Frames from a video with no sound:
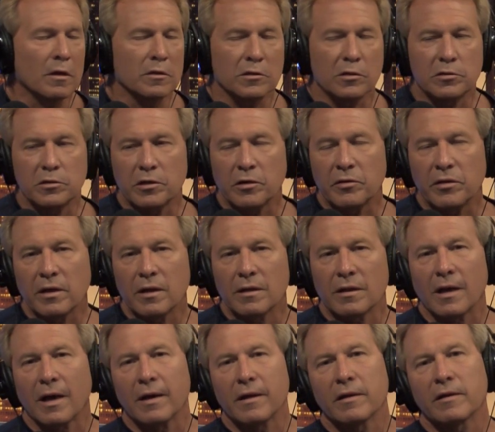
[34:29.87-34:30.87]
So, do you think a
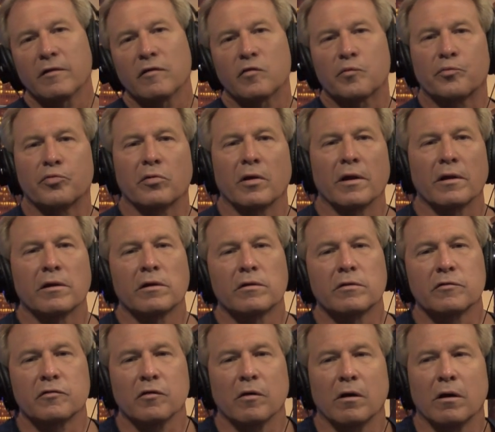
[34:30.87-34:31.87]
lot of these
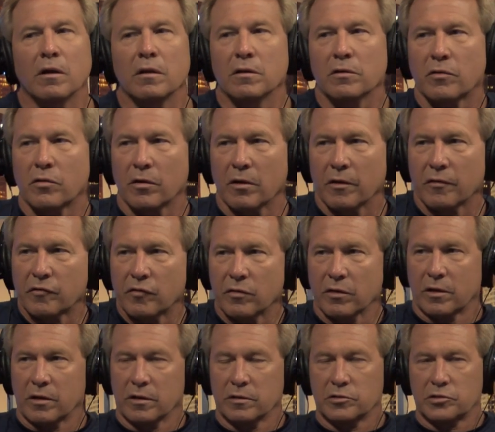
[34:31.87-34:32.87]
predators all across
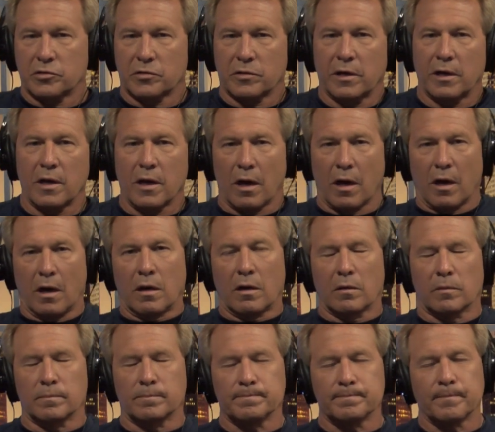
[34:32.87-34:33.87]
the country
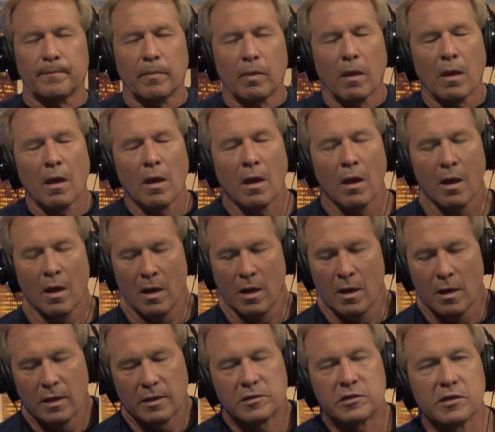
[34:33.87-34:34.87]
are
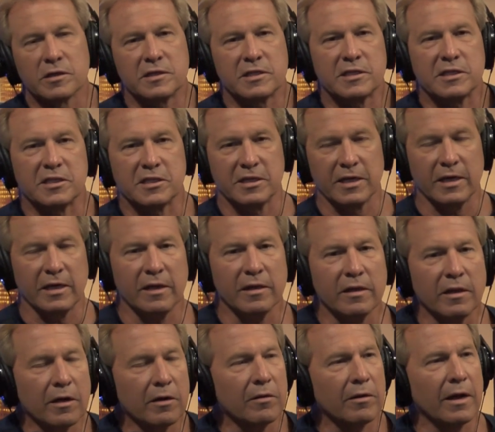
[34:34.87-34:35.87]
just sitting
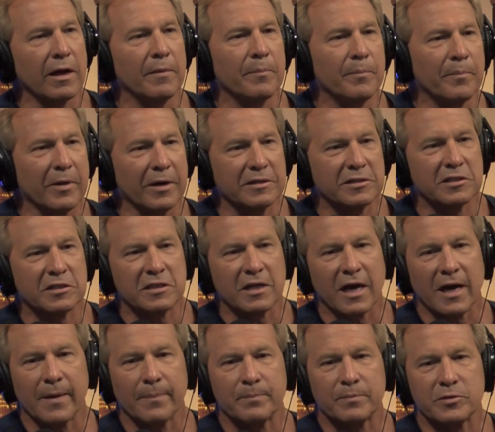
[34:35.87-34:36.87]
there at bus
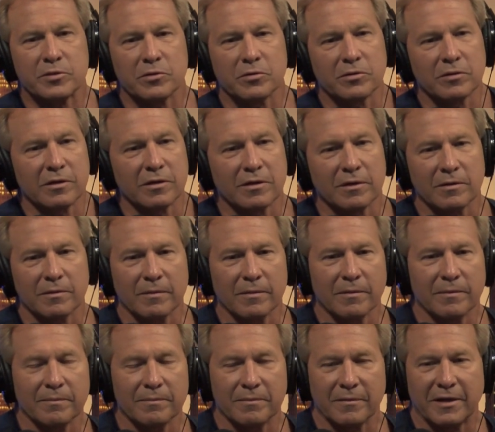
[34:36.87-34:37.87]
stops or
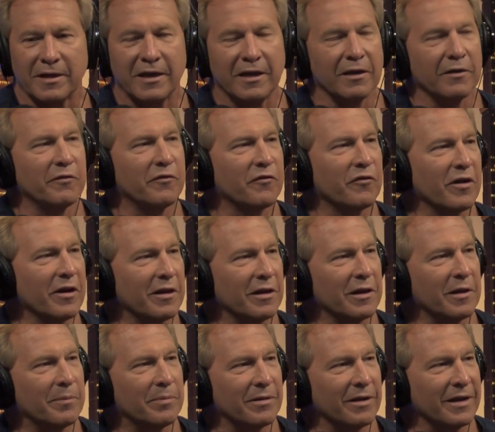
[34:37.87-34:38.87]
kid
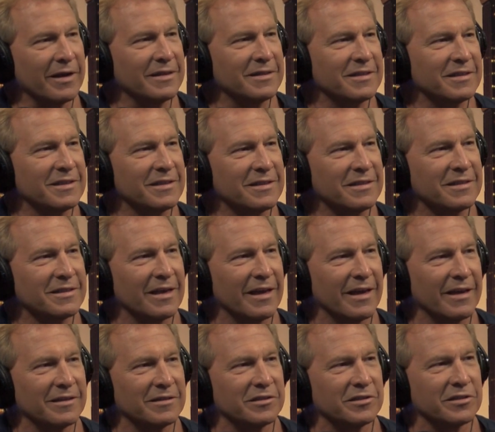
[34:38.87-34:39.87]
friendly places
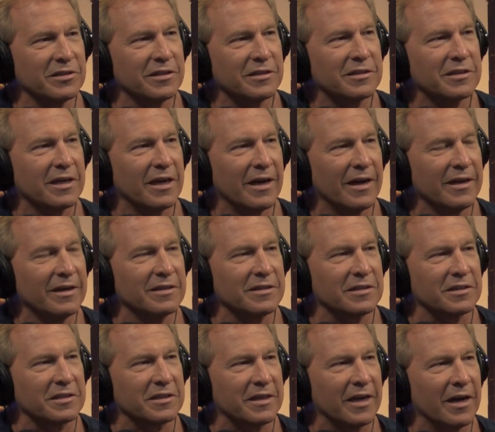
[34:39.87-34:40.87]
and just kind of
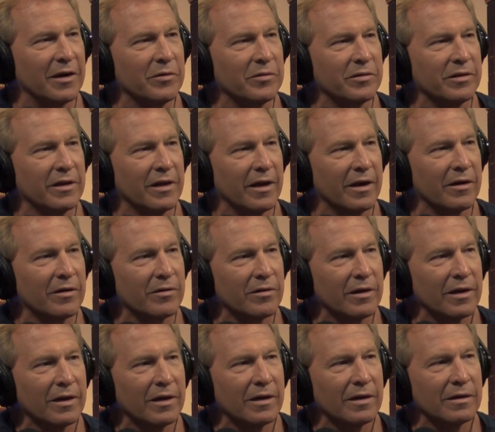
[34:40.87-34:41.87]
scouting the
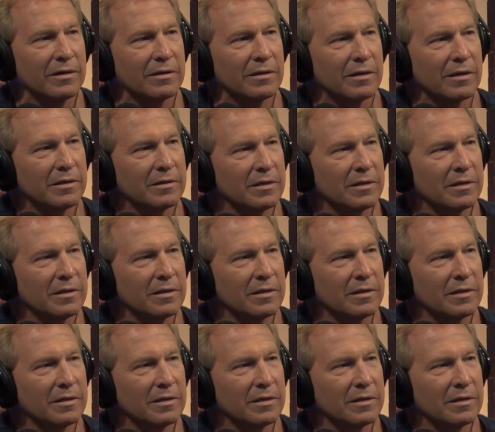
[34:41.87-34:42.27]
area?